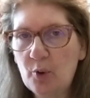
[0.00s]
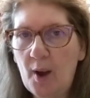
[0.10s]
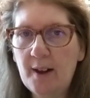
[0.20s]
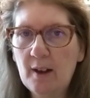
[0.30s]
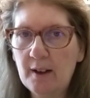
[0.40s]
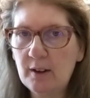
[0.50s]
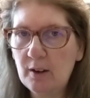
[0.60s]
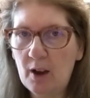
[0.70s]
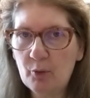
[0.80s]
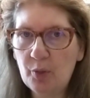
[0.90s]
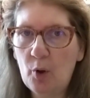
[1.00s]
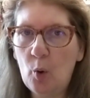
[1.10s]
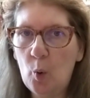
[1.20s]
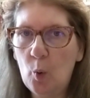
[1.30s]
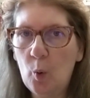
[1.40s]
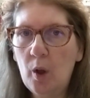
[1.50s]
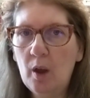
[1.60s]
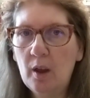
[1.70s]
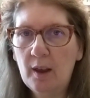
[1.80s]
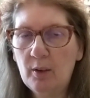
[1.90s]
So I cover the whole
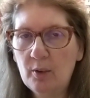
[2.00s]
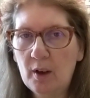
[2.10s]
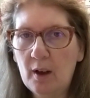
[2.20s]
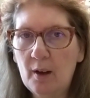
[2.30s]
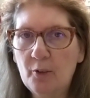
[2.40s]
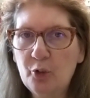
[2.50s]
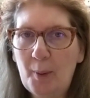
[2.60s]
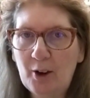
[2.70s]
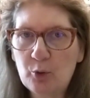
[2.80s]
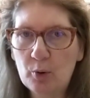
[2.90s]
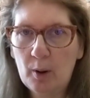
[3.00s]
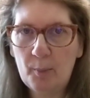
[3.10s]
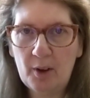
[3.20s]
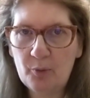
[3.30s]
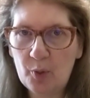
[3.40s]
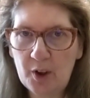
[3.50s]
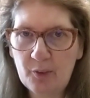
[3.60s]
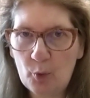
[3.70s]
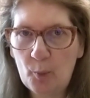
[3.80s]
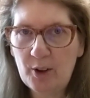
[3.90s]
spectrum of the
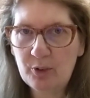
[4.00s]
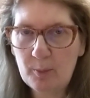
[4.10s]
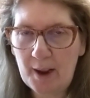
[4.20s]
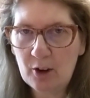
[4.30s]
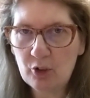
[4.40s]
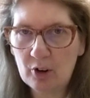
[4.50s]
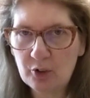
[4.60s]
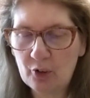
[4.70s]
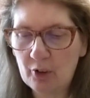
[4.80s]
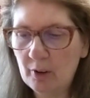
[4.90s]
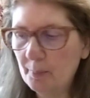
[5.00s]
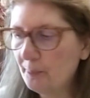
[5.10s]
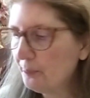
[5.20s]
different ways to make a junk journal.